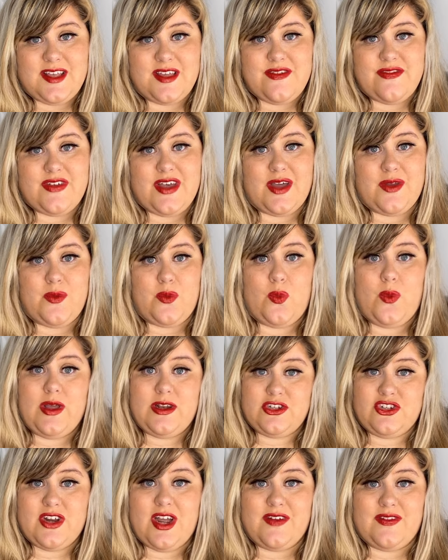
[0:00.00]
I found
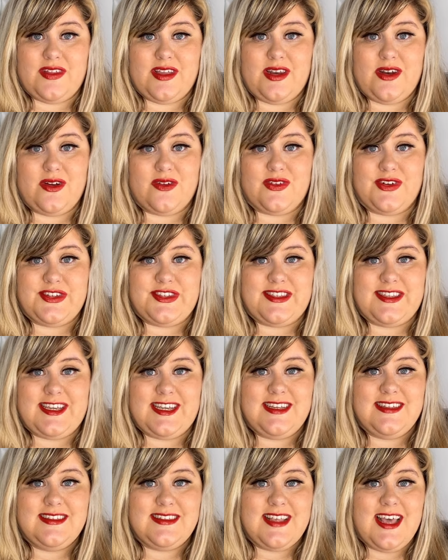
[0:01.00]
when traveling
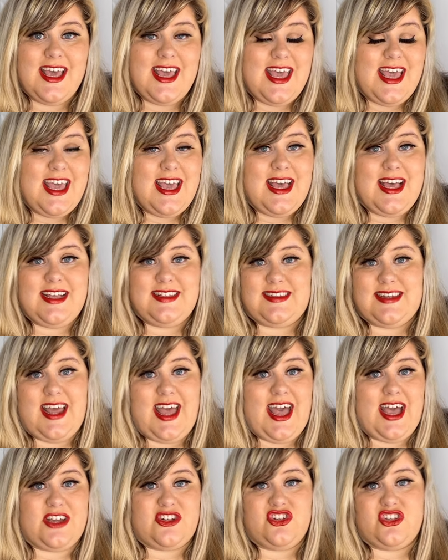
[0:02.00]
overseas is
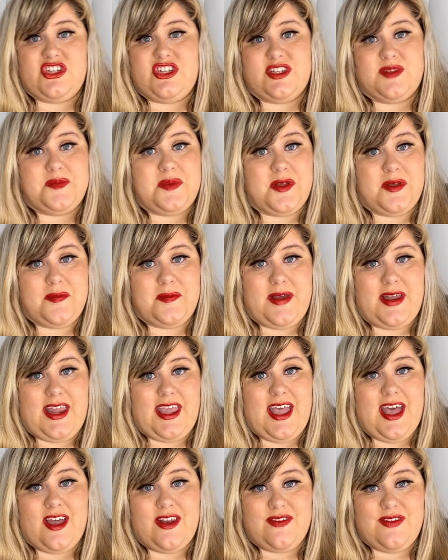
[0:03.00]
to actually just pull
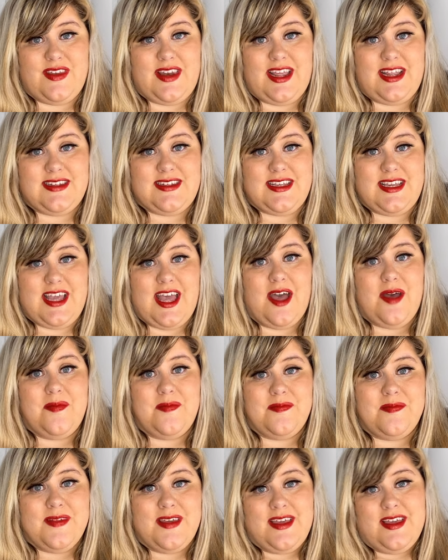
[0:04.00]
money out of an
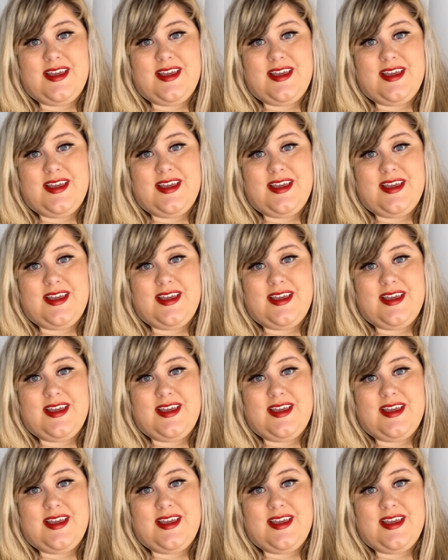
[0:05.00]
ATM.